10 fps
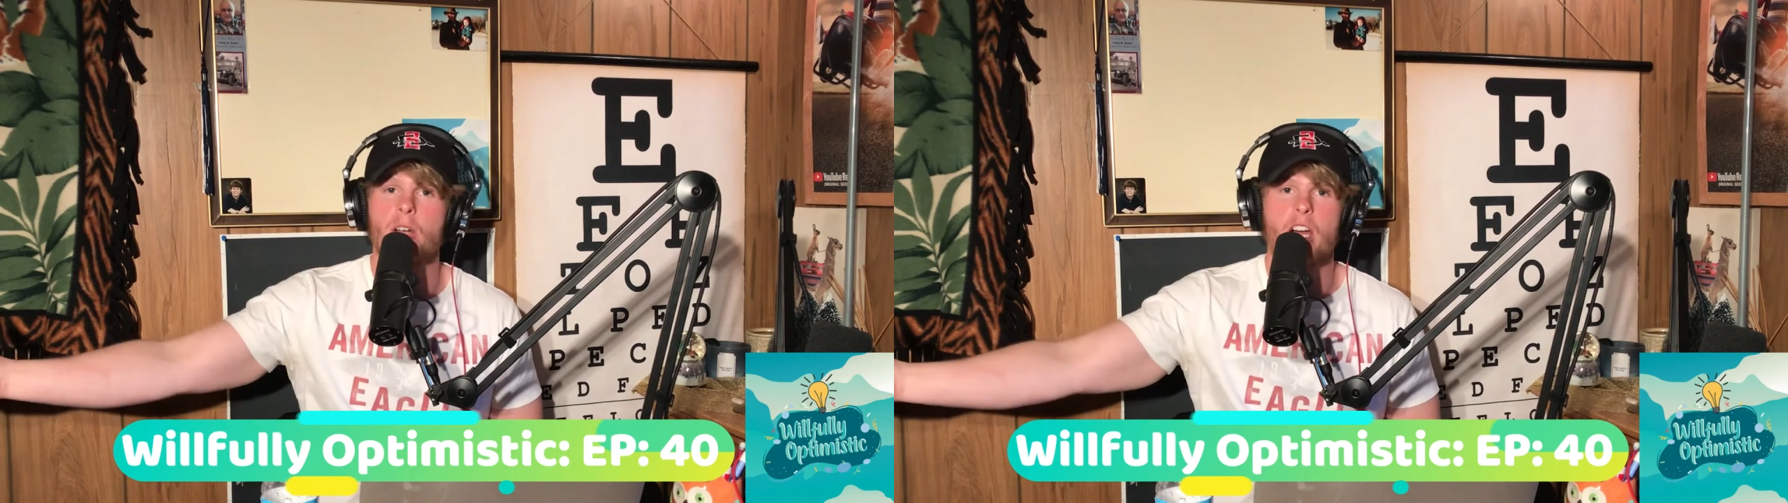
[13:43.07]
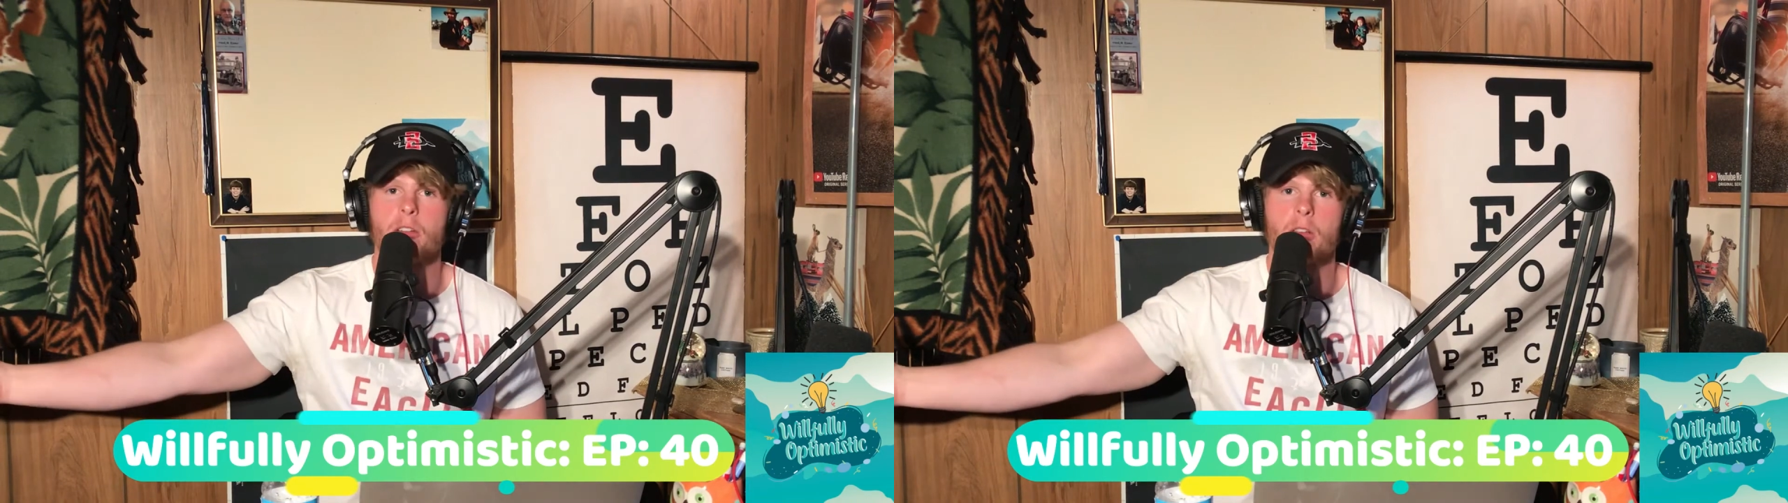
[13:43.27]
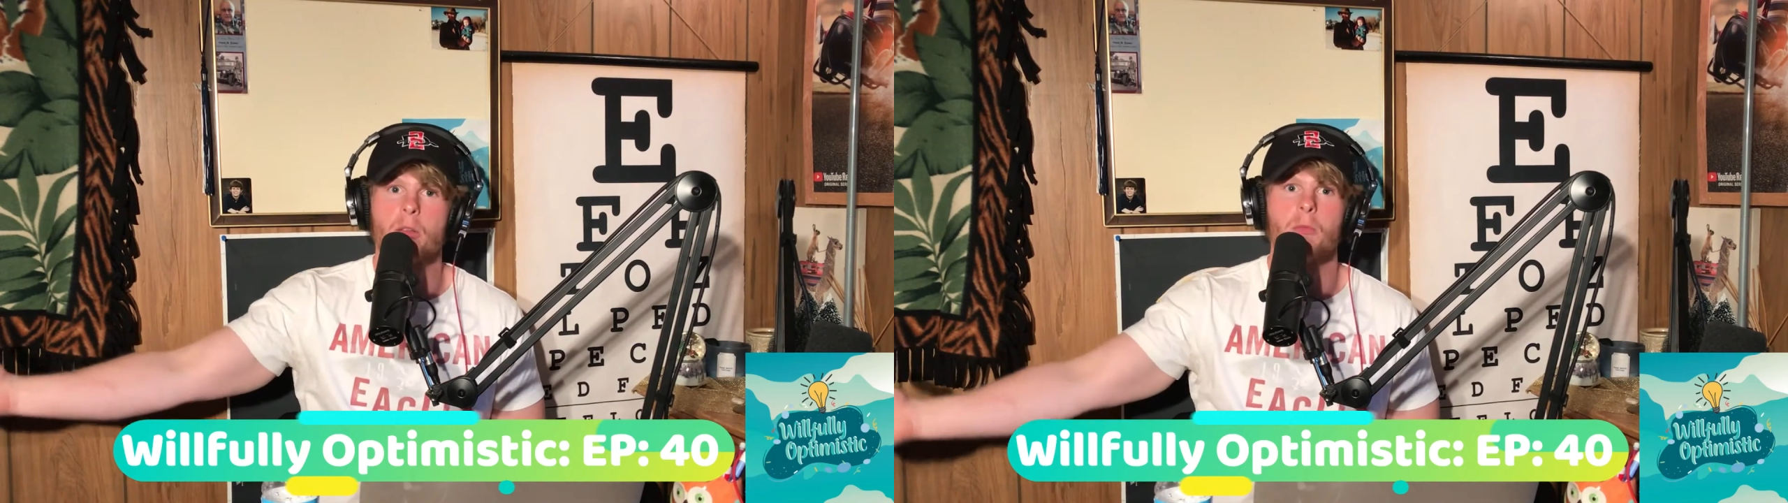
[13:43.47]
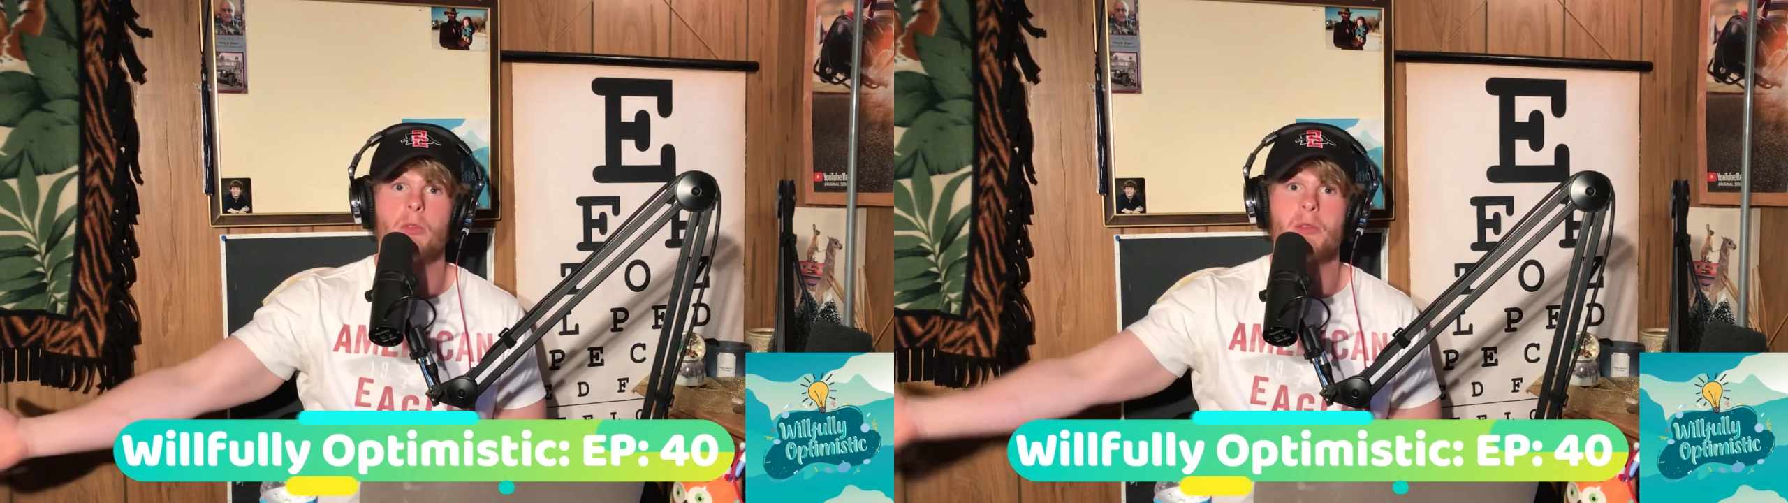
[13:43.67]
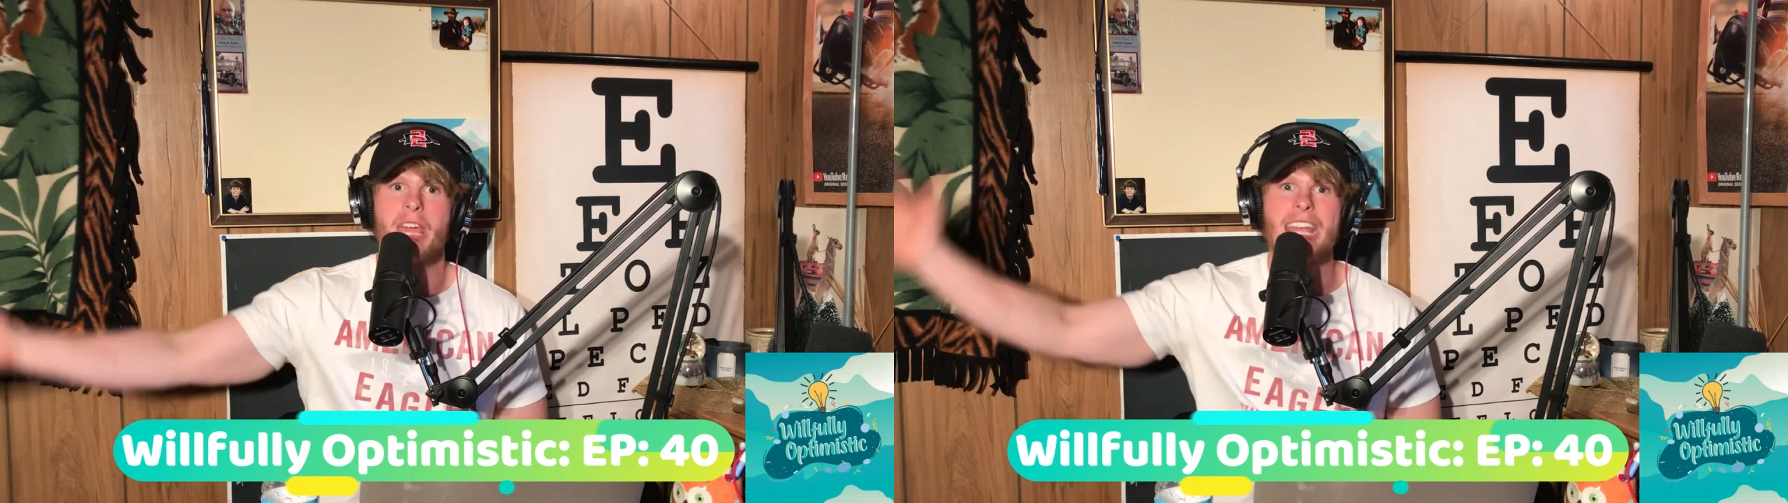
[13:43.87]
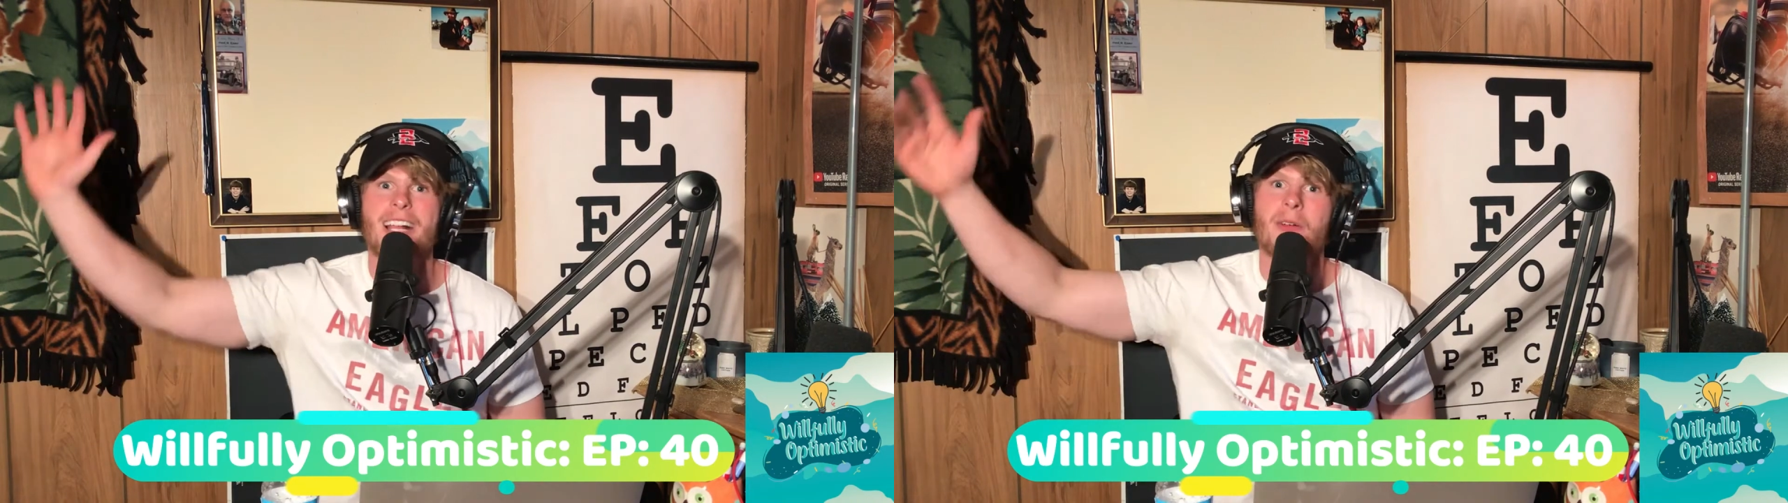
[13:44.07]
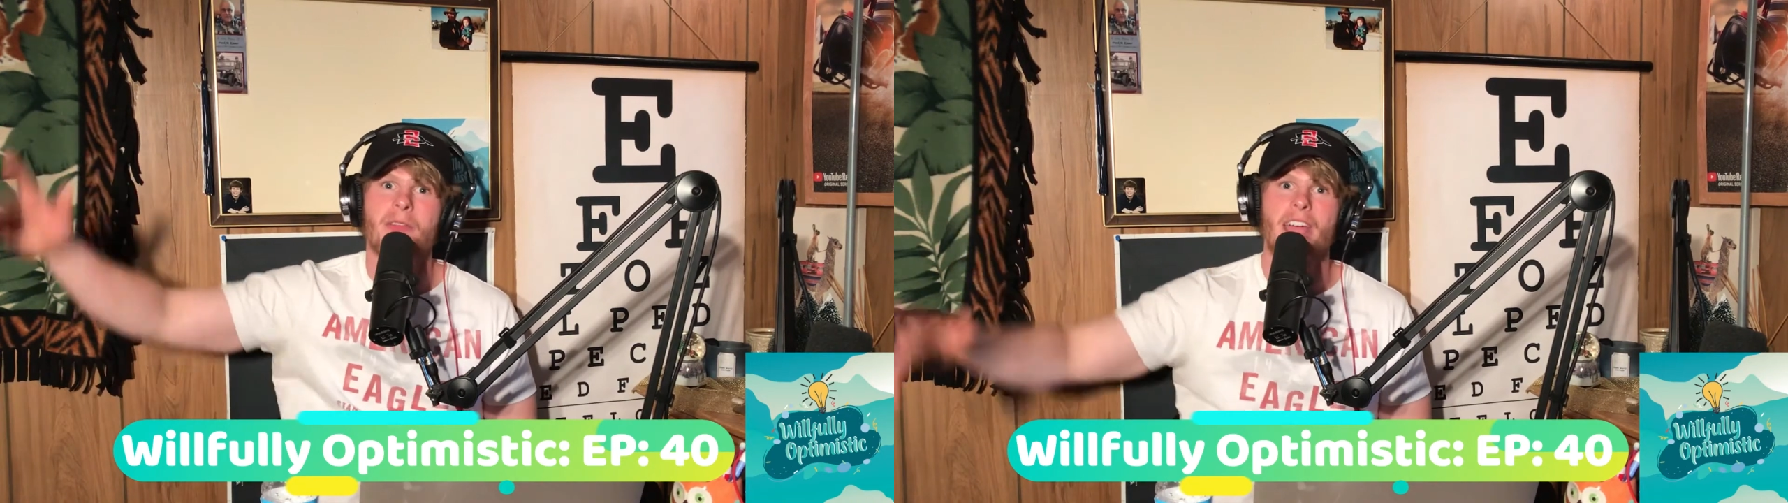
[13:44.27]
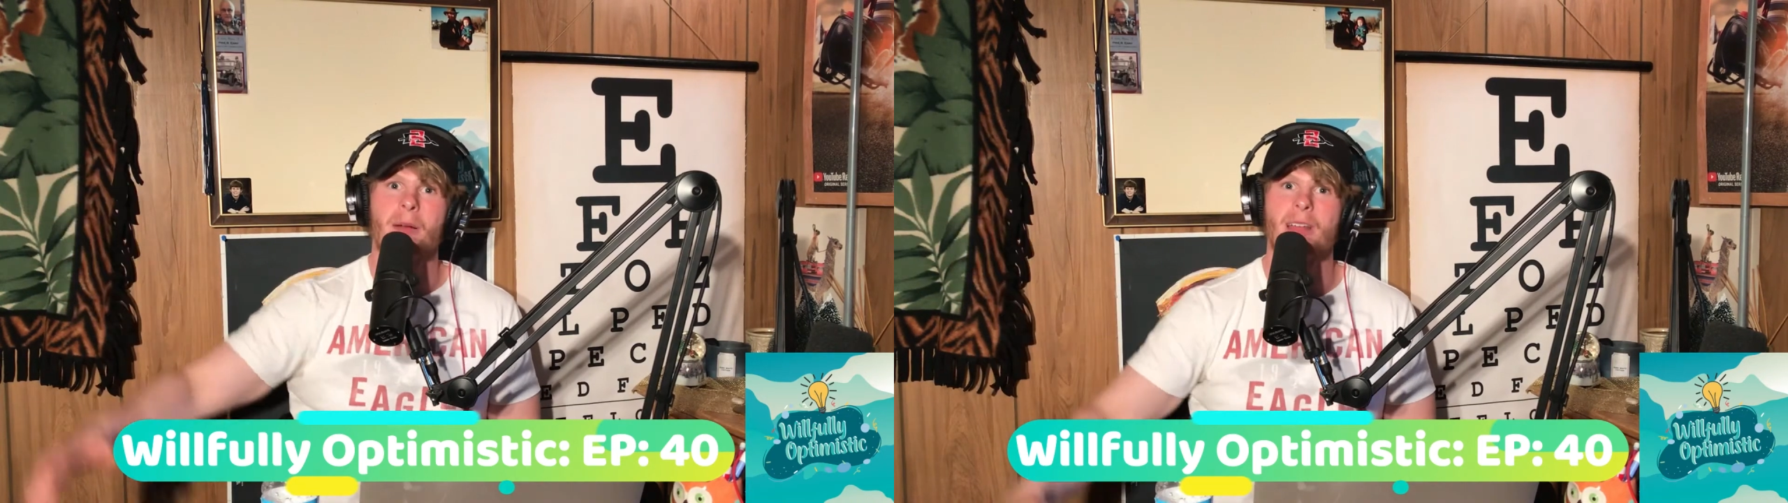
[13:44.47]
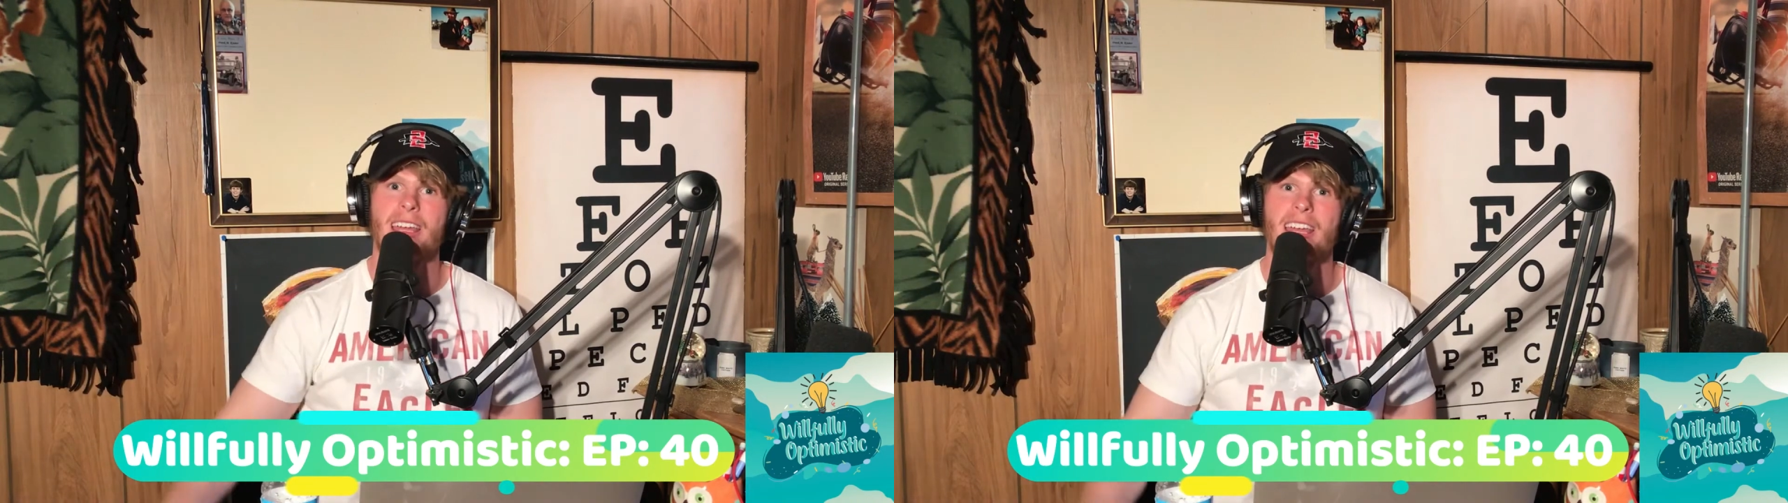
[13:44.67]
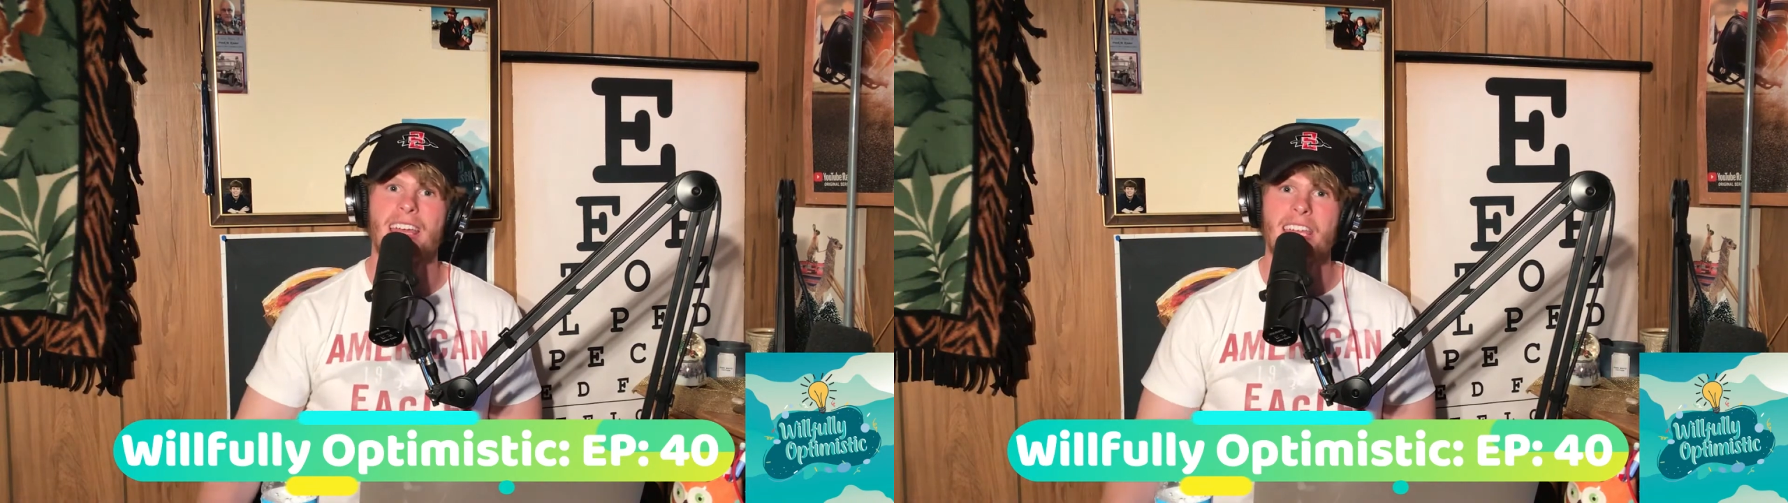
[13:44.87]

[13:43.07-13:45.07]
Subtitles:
around hanging out with family.